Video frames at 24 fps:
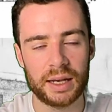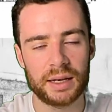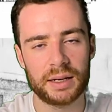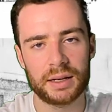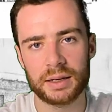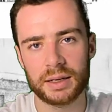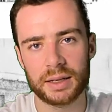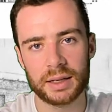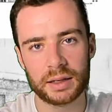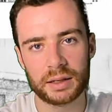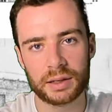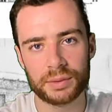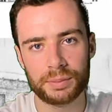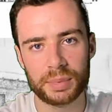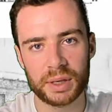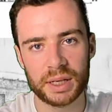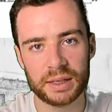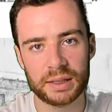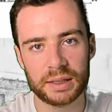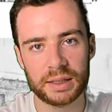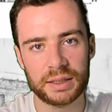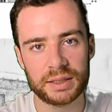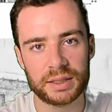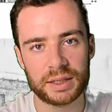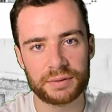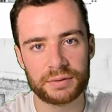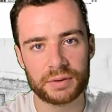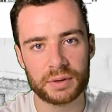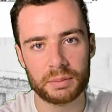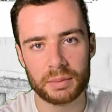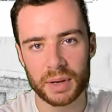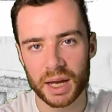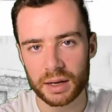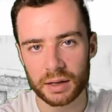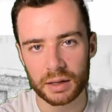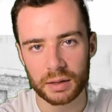In a near completely
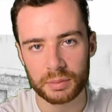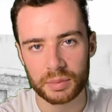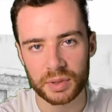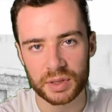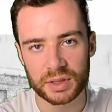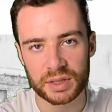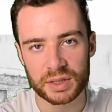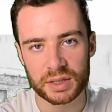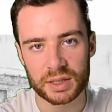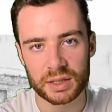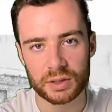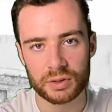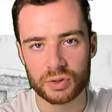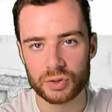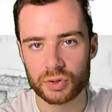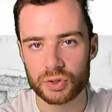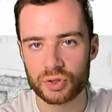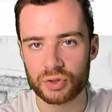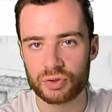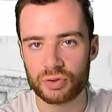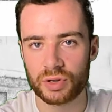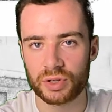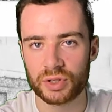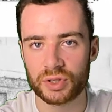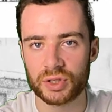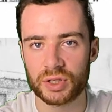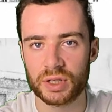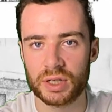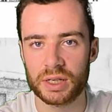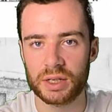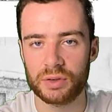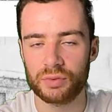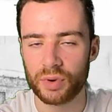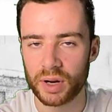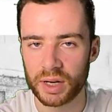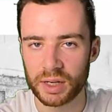different manner but still
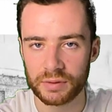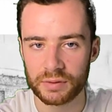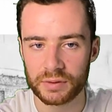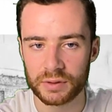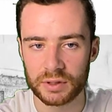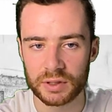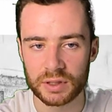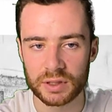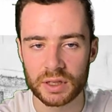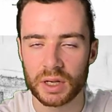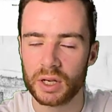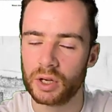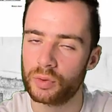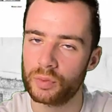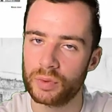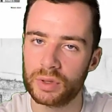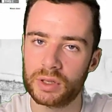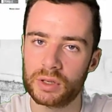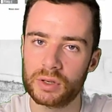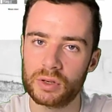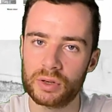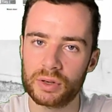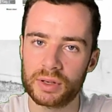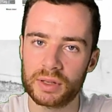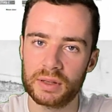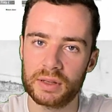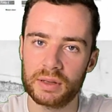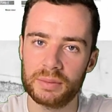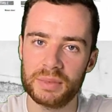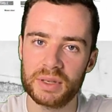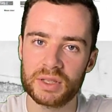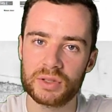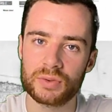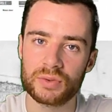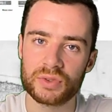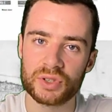structurally relevant, we could look at the
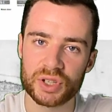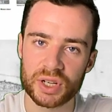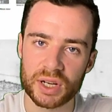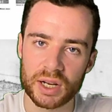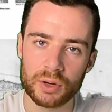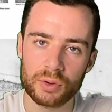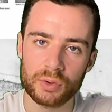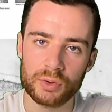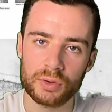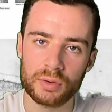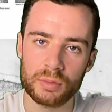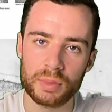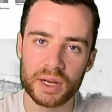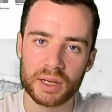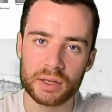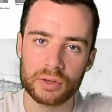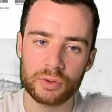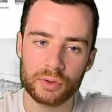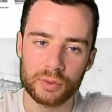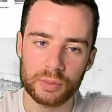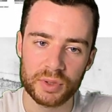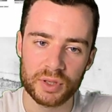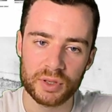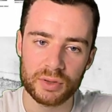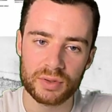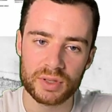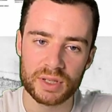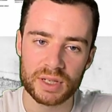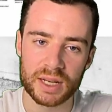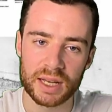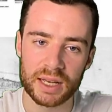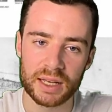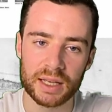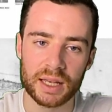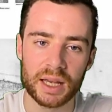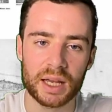Maison Jaoul by
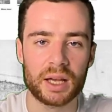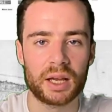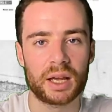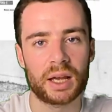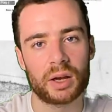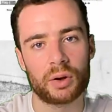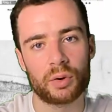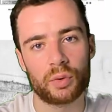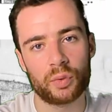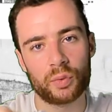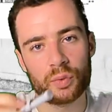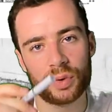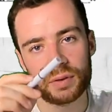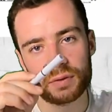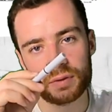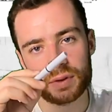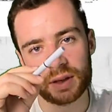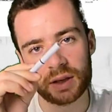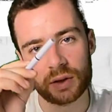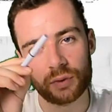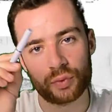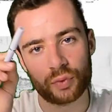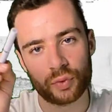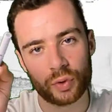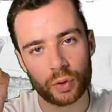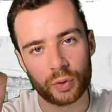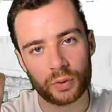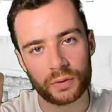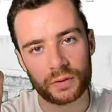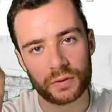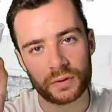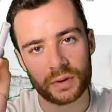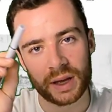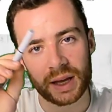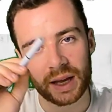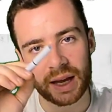Corbusier, with the
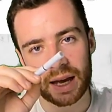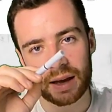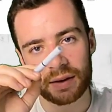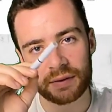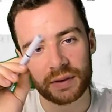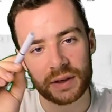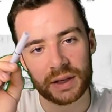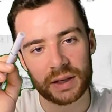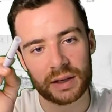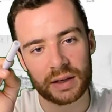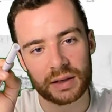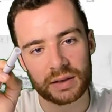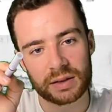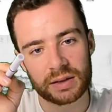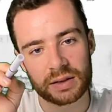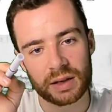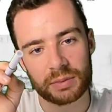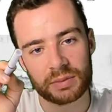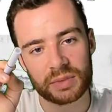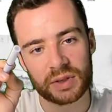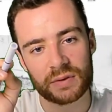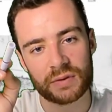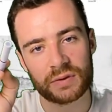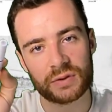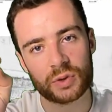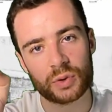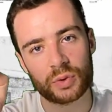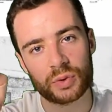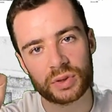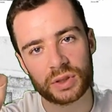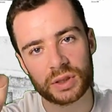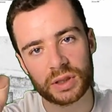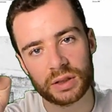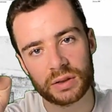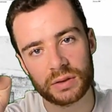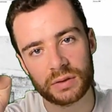roof having some
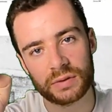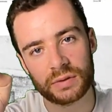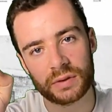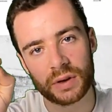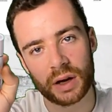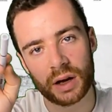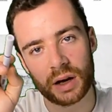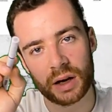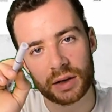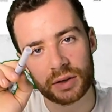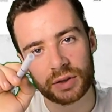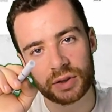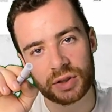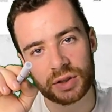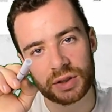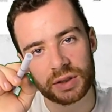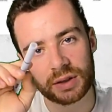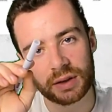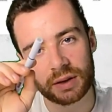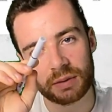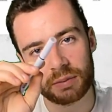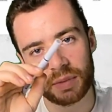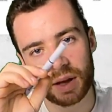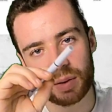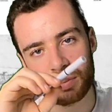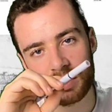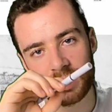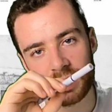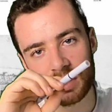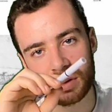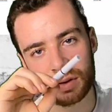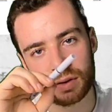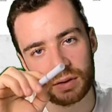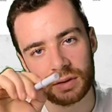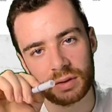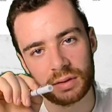sort of arched
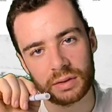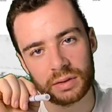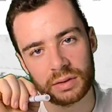member.